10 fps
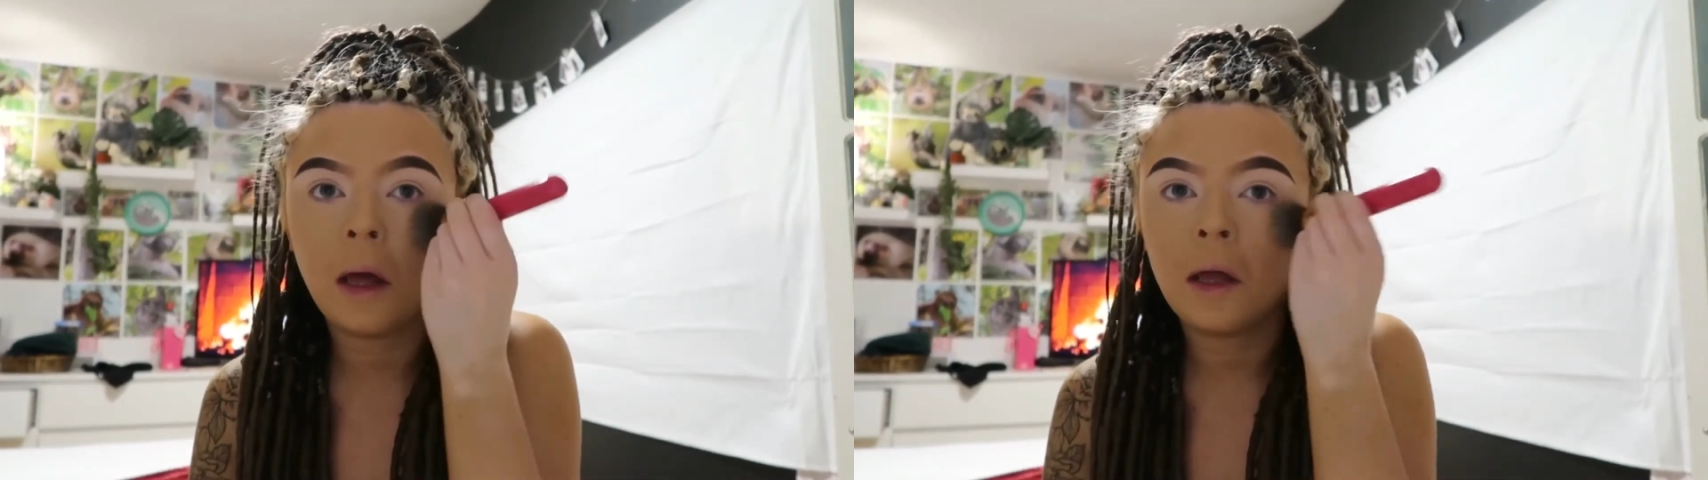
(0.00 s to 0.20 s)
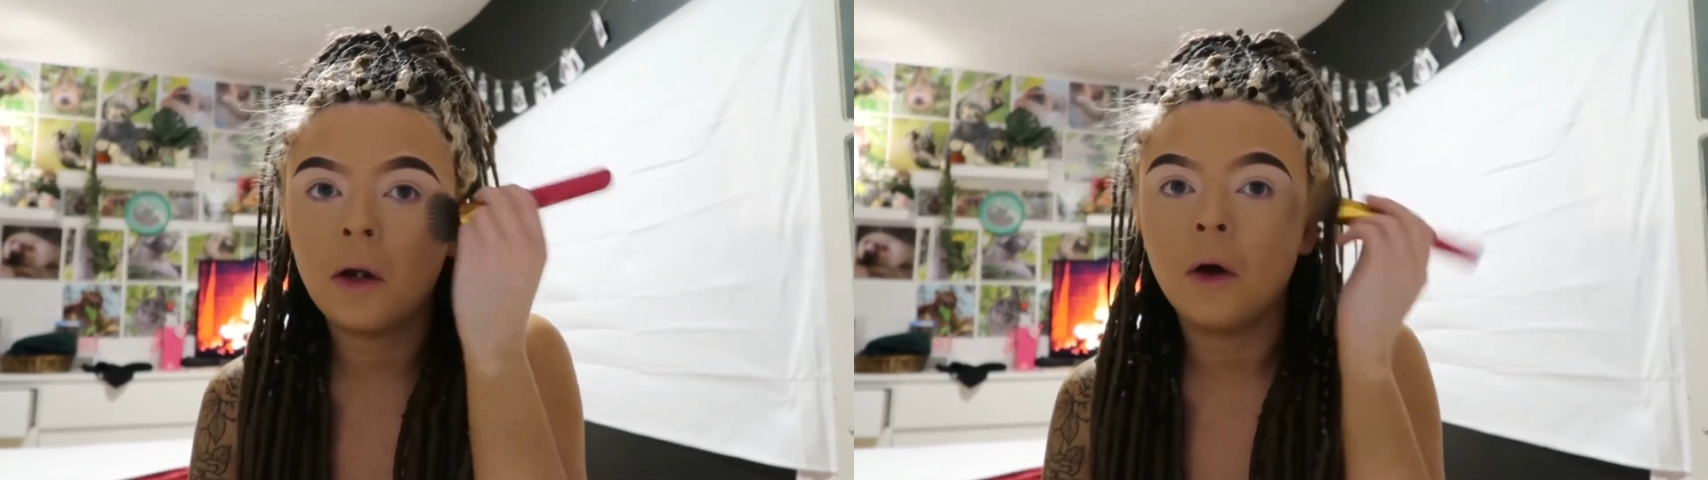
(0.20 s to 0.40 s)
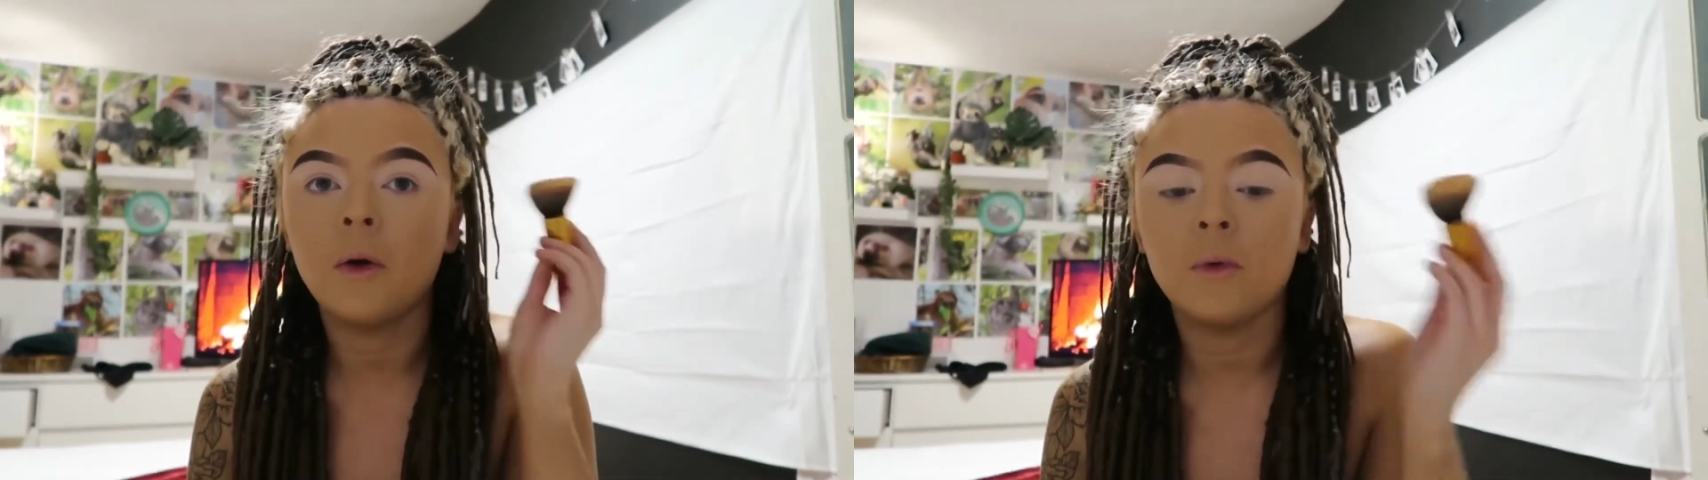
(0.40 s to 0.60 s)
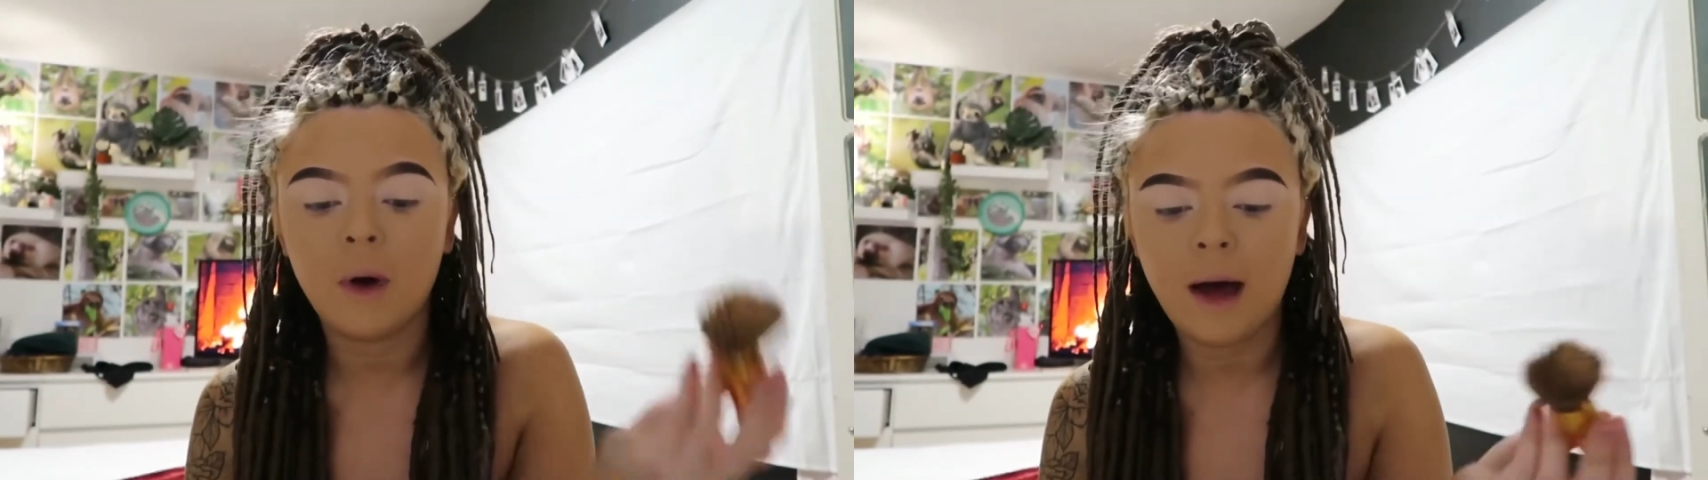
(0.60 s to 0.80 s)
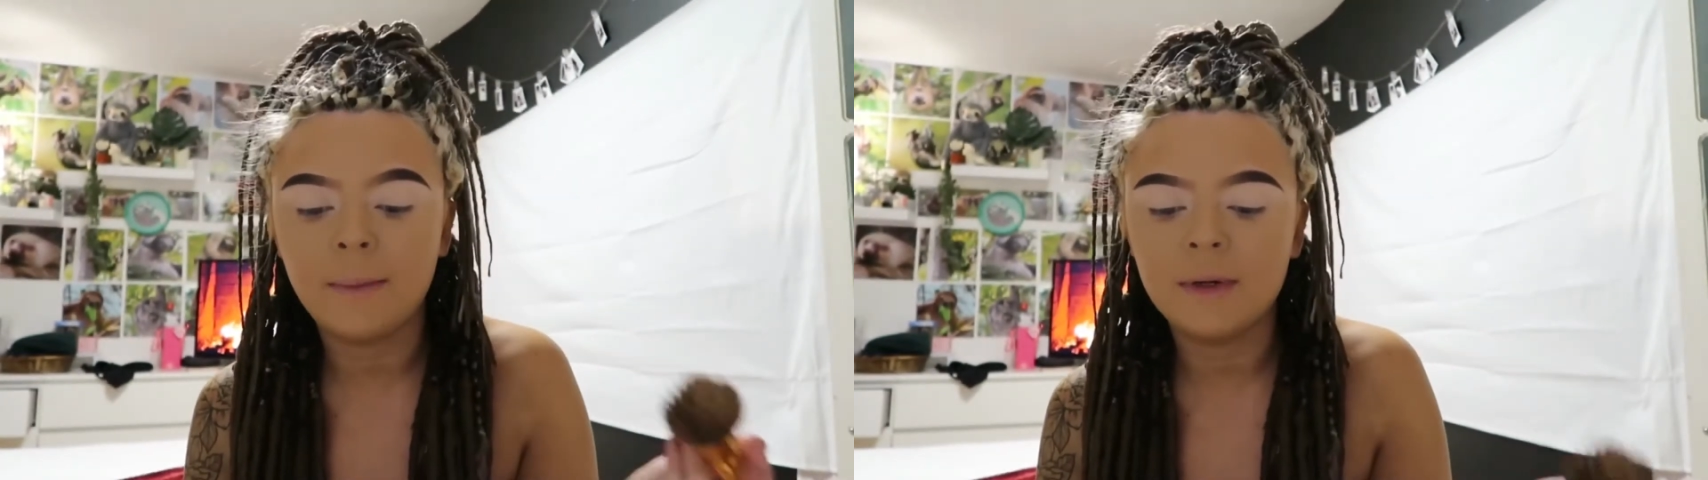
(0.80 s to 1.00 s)
you know,
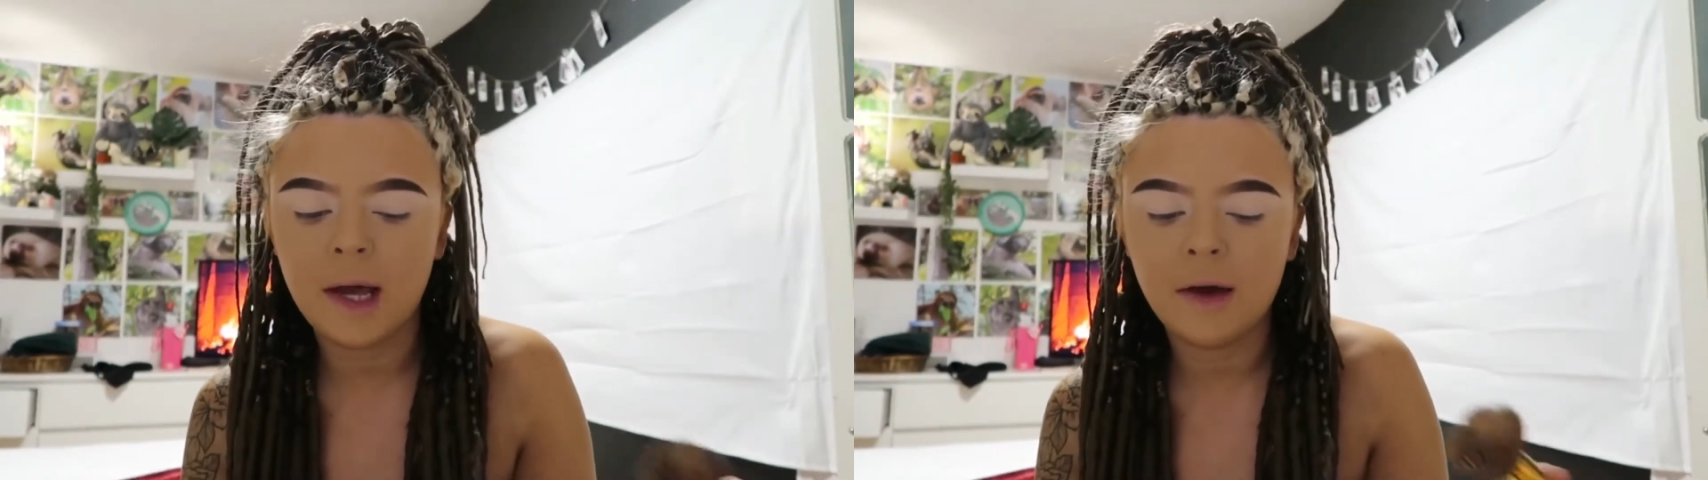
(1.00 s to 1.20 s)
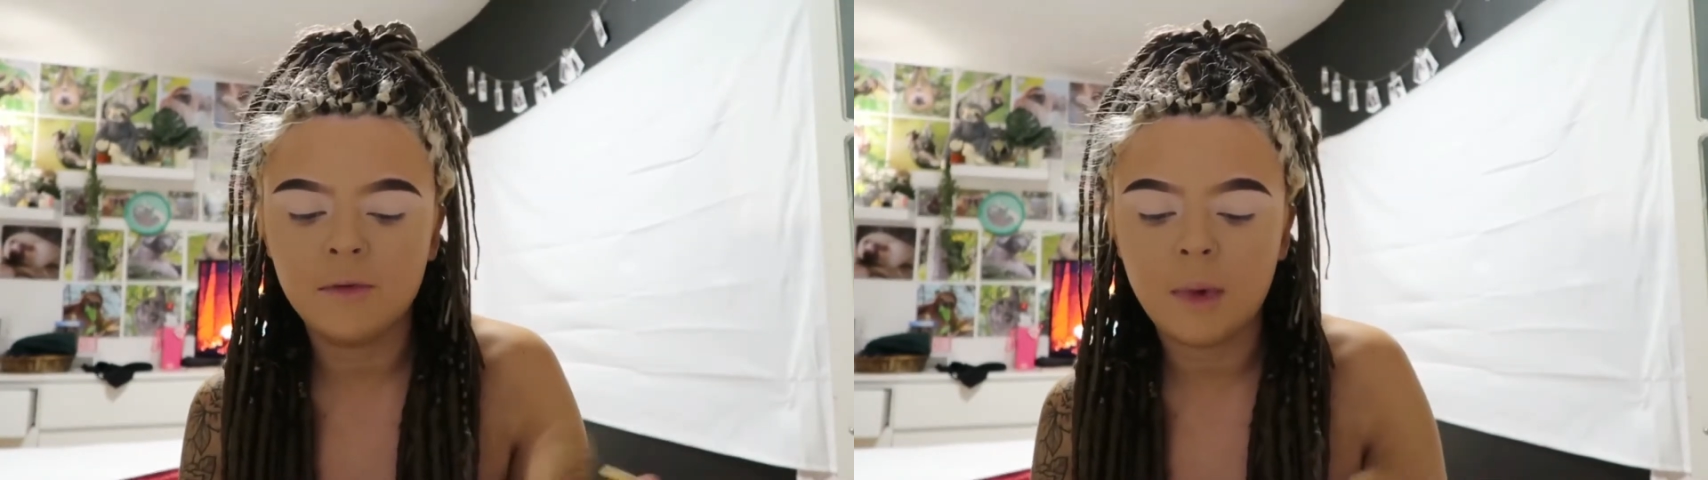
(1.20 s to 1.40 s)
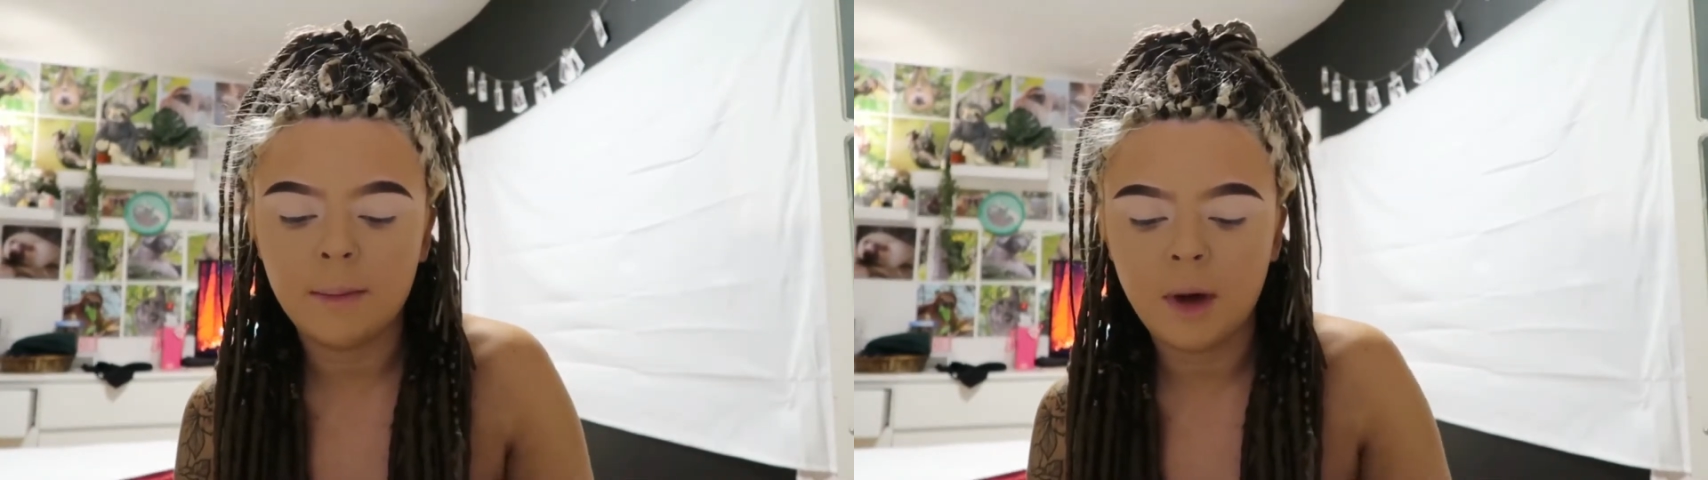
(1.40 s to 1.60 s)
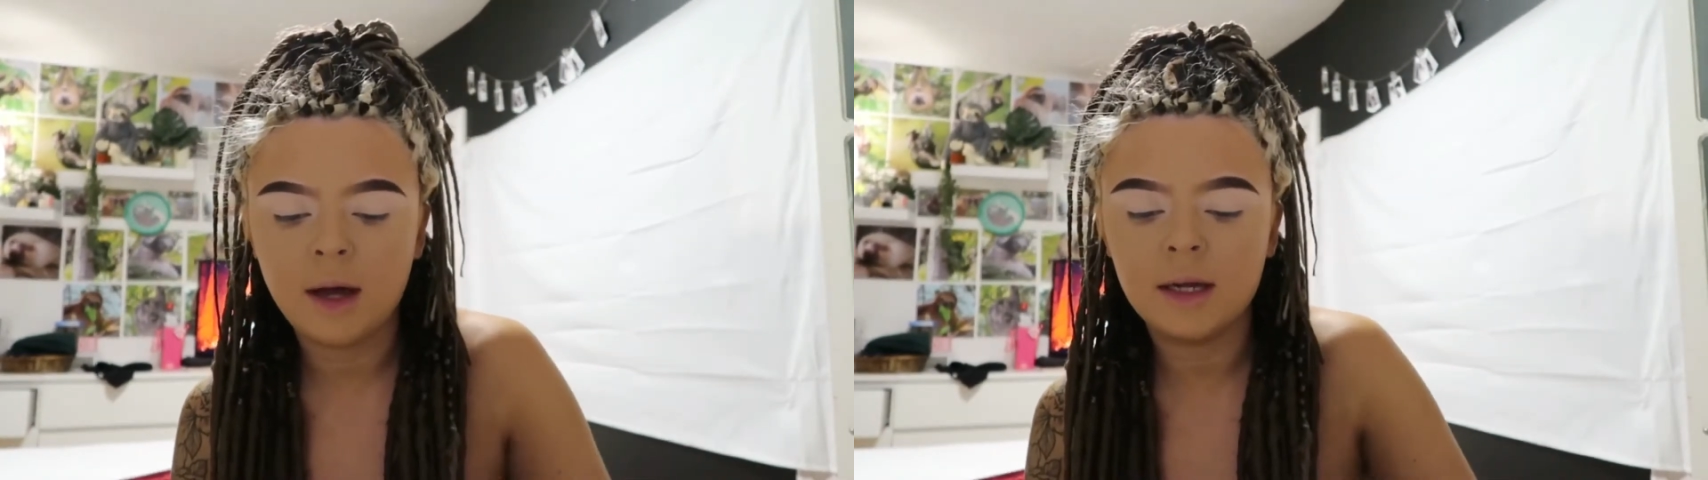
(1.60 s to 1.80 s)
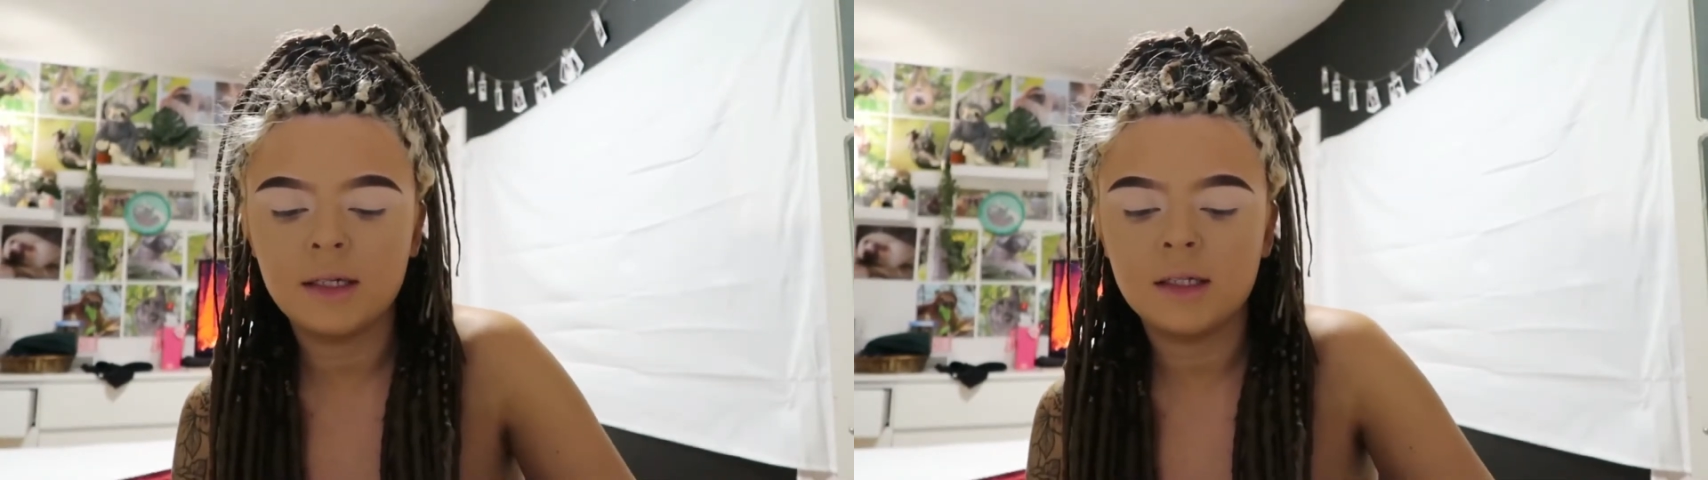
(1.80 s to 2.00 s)
what happened out of my
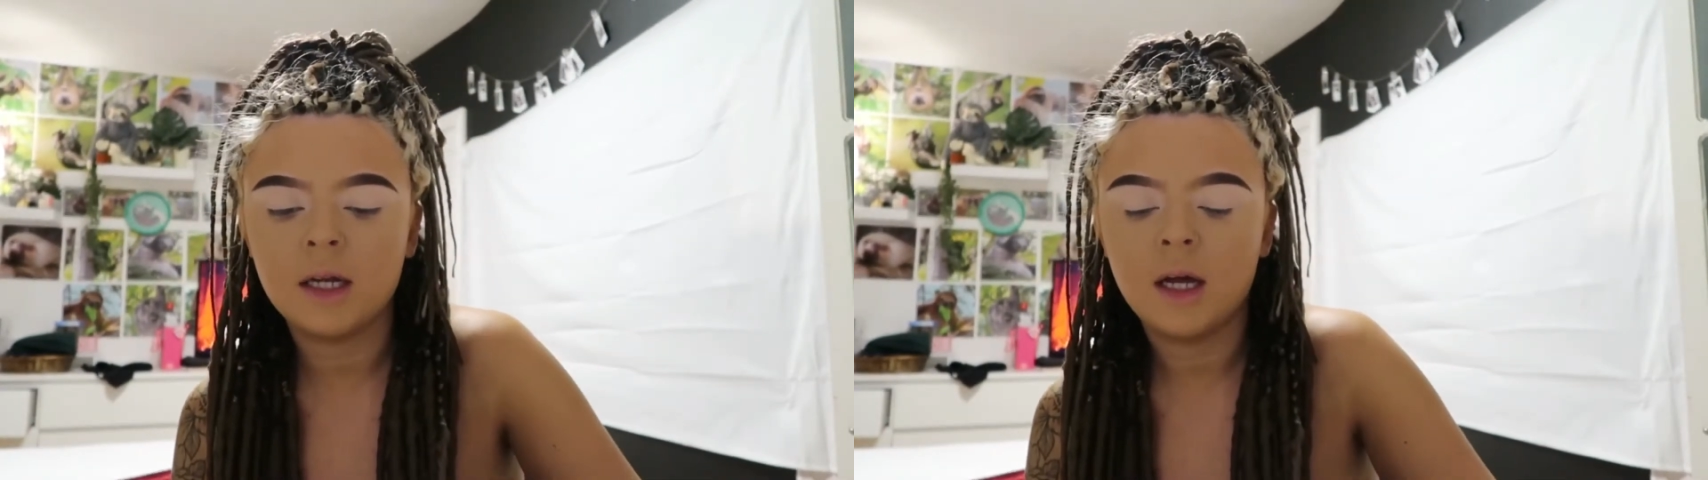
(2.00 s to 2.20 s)
mind,